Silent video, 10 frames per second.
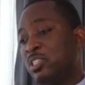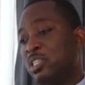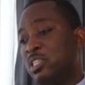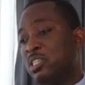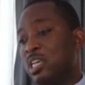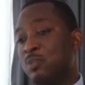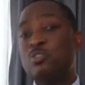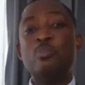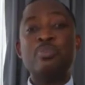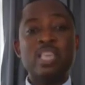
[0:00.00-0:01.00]
there will
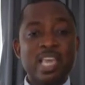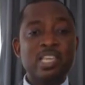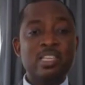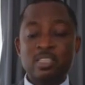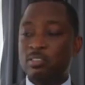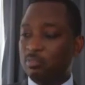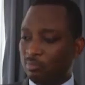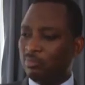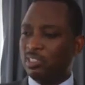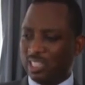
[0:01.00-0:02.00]
not be any
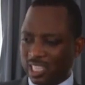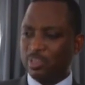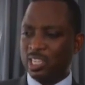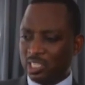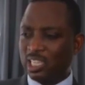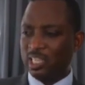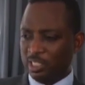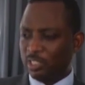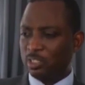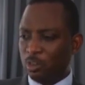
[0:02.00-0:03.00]
significant
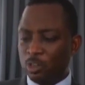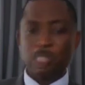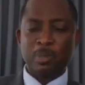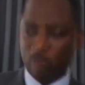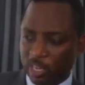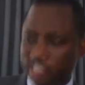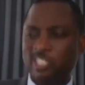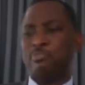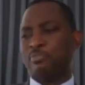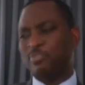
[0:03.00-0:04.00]
challenge or
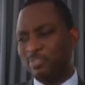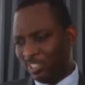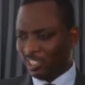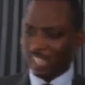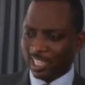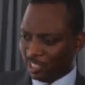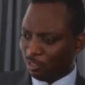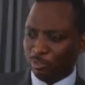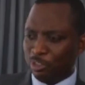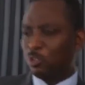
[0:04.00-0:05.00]
speculative charging of
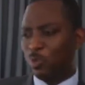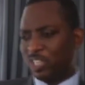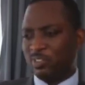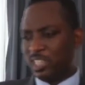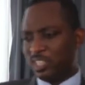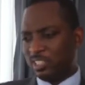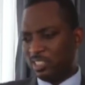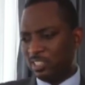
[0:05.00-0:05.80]
fees or whatever it is.